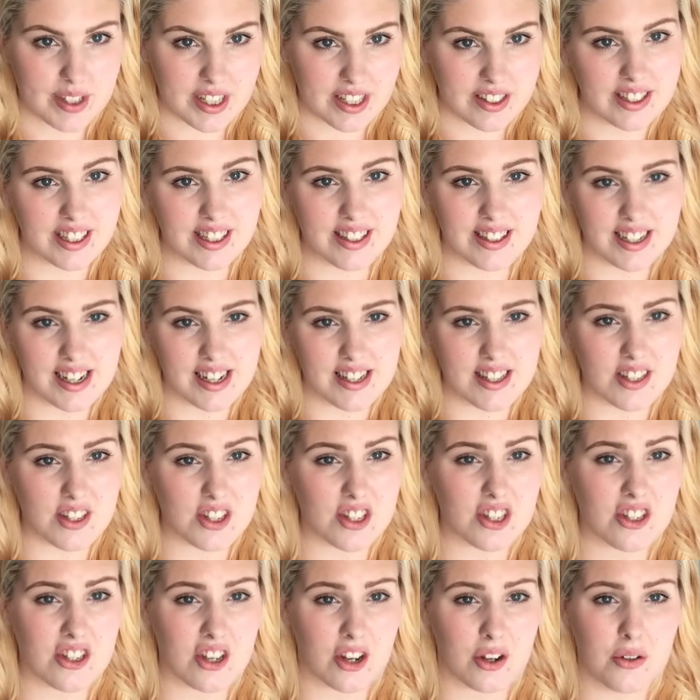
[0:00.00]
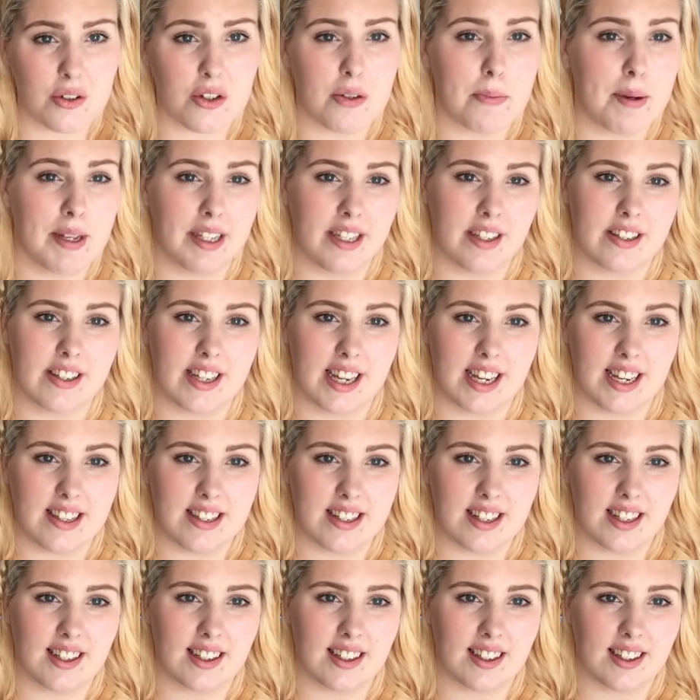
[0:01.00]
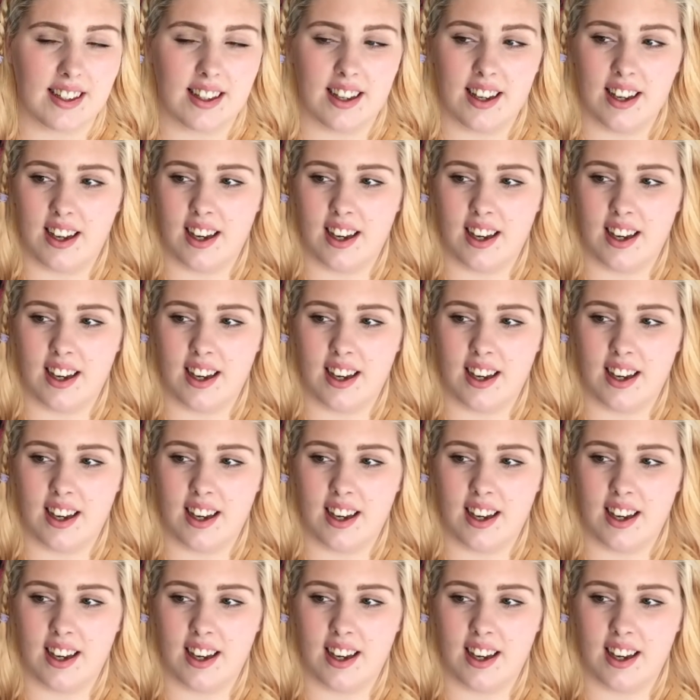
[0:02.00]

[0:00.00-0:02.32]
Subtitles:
than this. It's so debilitating.